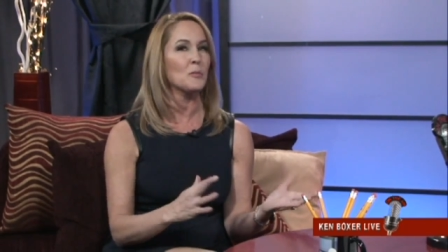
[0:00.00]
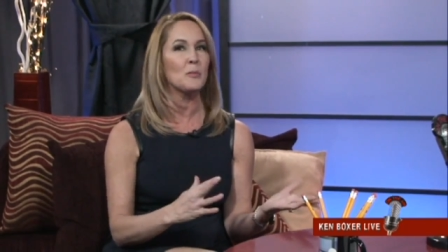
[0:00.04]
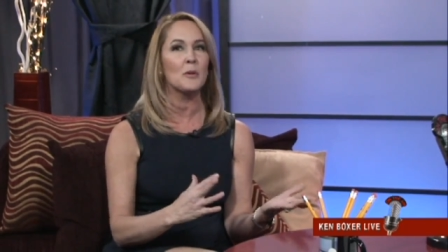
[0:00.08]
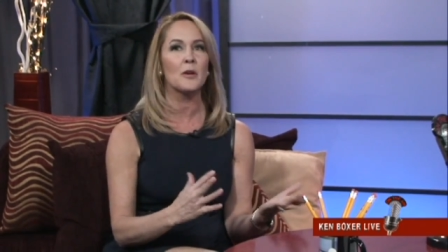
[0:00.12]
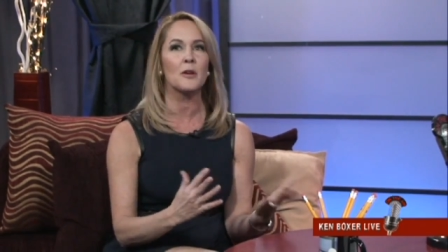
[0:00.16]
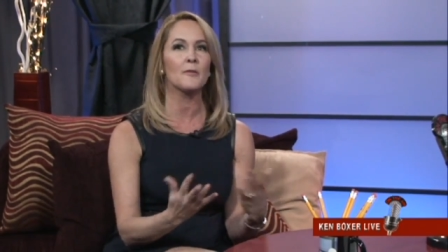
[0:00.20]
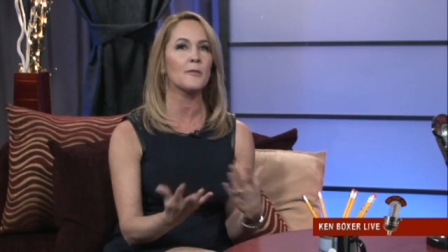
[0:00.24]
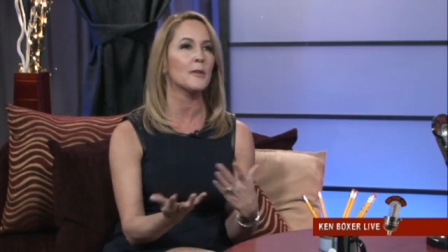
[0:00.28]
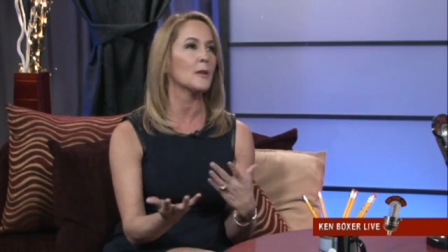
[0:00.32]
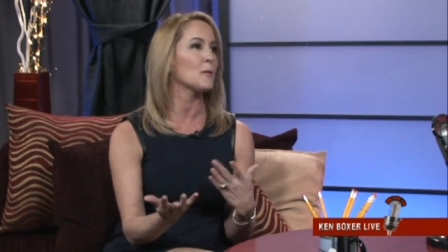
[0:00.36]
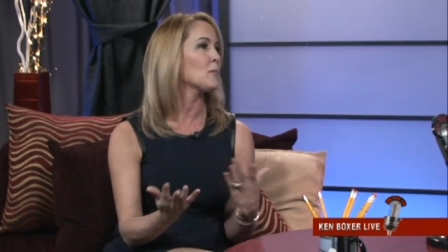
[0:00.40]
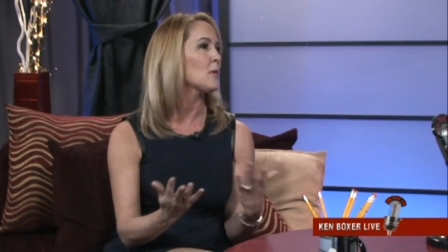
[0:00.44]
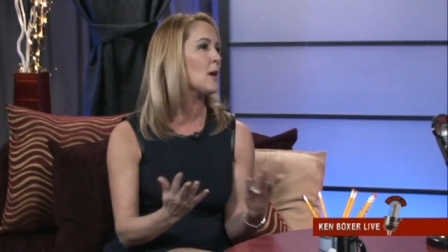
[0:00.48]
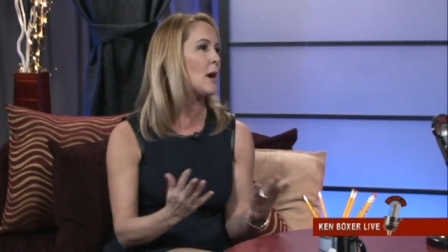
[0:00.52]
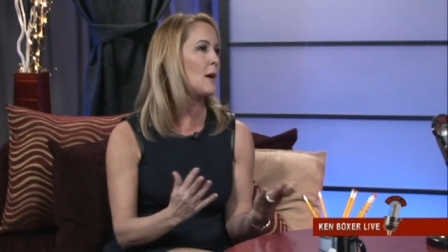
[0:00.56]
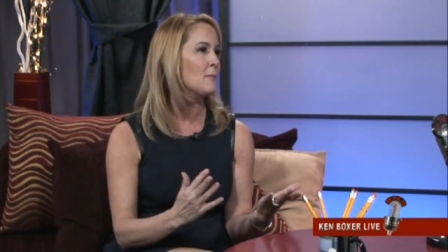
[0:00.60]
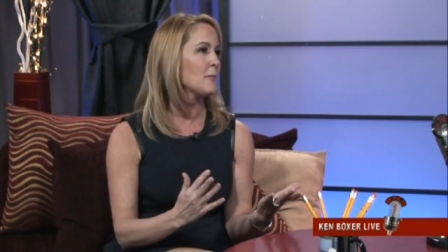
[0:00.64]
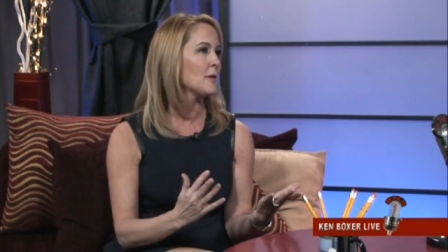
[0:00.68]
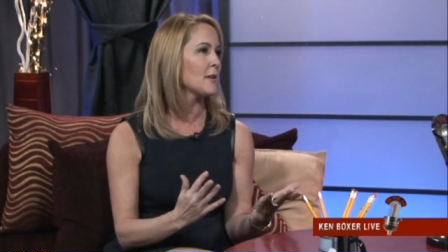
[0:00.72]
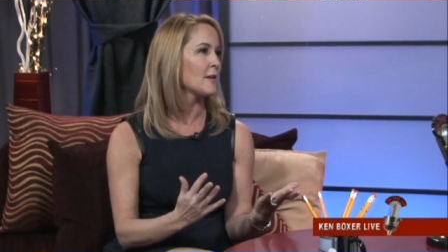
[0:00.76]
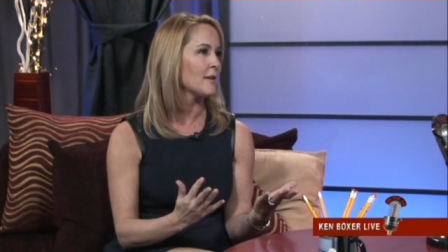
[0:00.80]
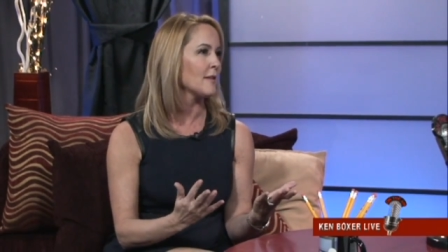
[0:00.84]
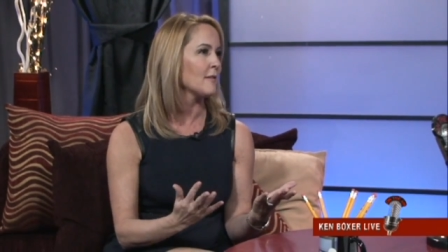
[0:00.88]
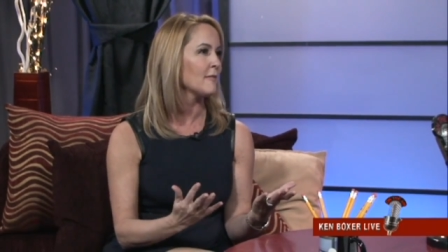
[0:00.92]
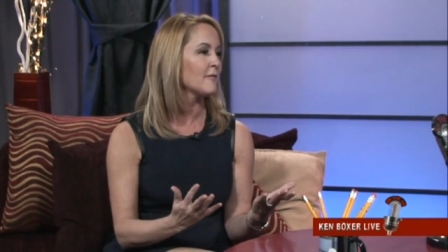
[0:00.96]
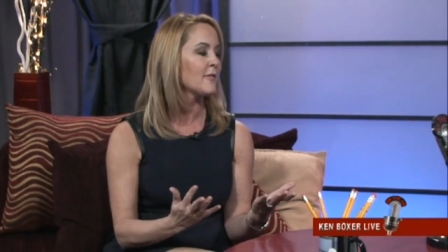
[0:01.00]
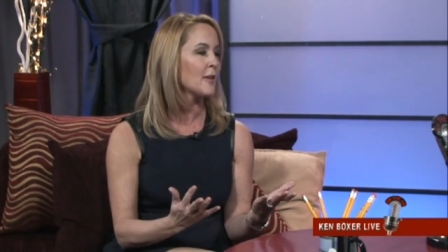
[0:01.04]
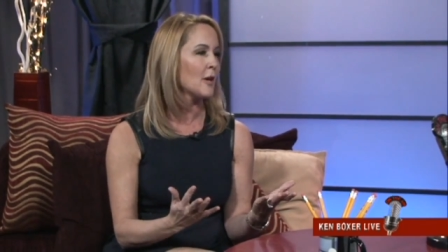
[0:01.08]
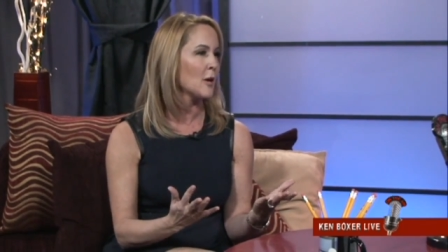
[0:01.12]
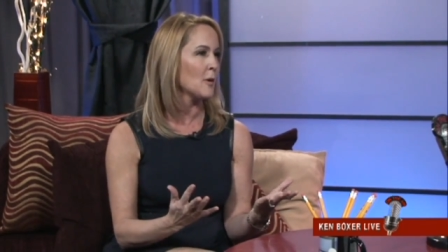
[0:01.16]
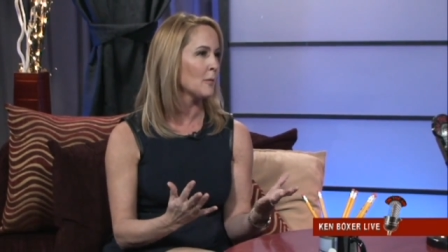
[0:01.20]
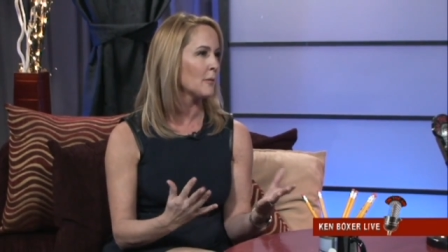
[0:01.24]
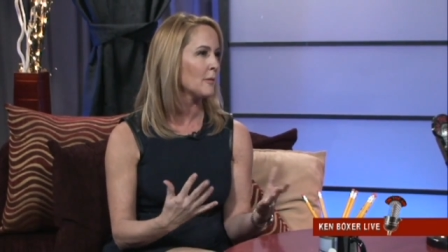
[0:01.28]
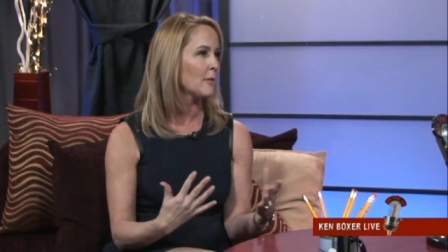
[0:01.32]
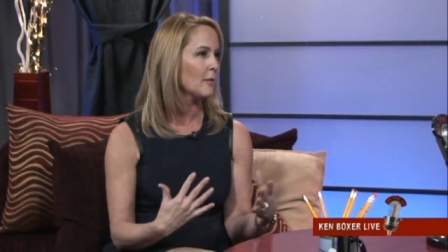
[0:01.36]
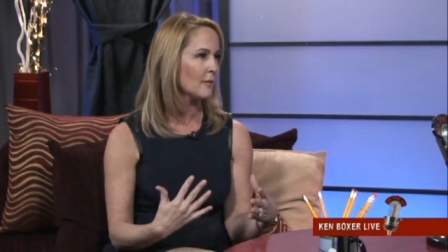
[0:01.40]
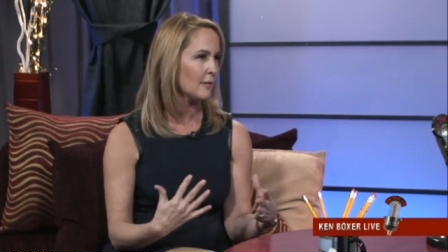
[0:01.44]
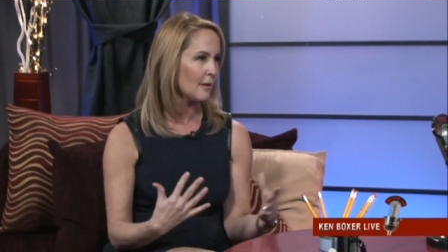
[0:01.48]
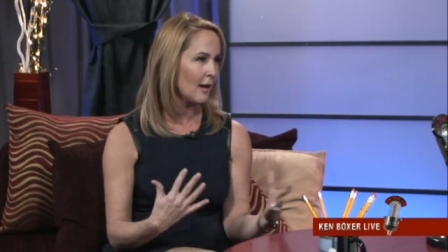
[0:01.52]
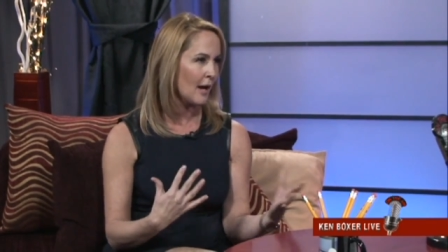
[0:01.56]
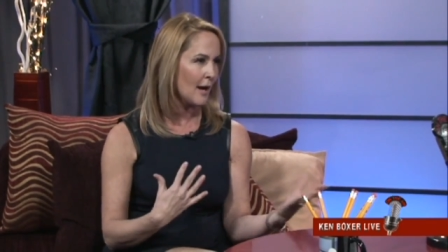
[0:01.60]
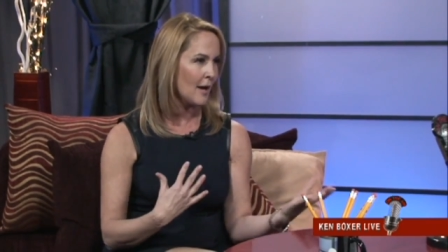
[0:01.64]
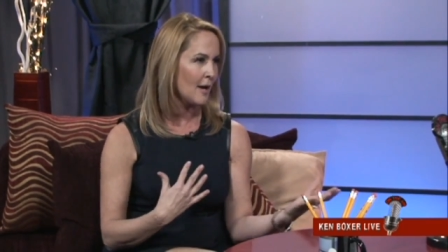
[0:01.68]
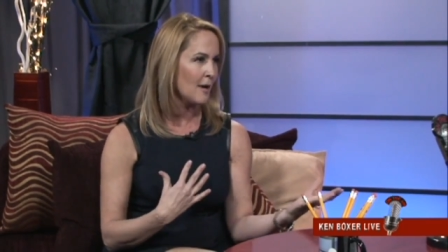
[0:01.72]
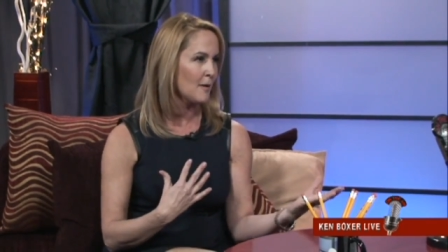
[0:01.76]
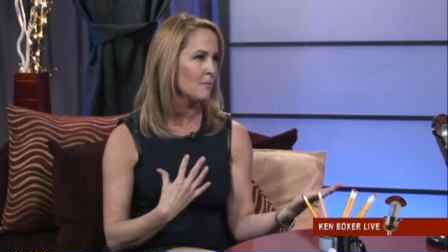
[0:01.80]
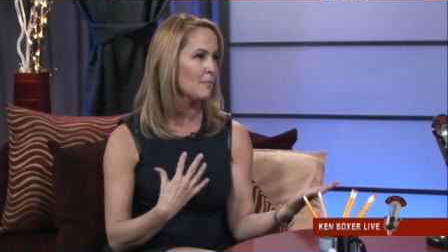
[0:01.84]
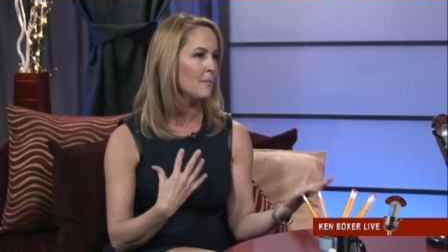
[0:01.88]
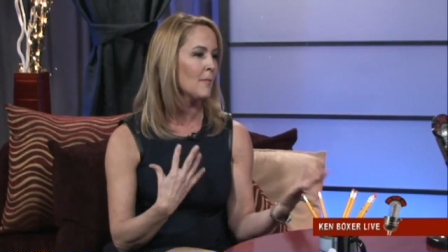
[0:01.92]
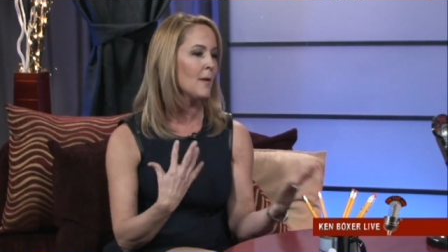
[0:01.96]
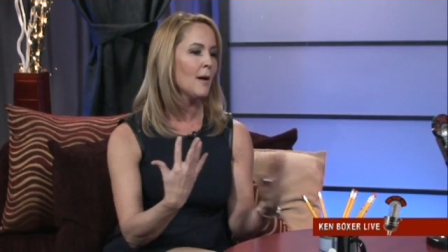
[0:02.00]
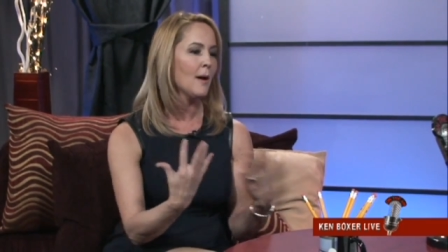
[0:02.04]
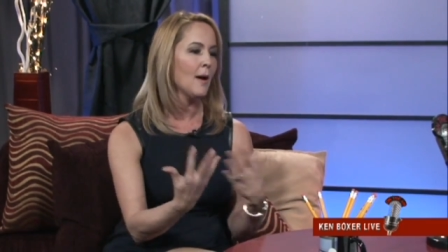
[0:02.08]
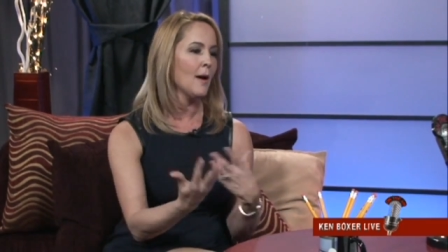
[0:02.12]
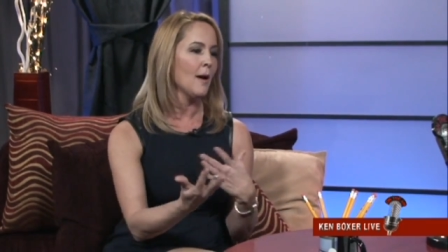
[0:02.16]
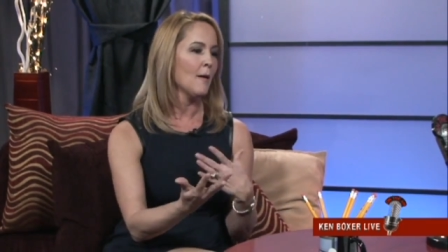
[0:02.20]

a perfect property to film. Since I'm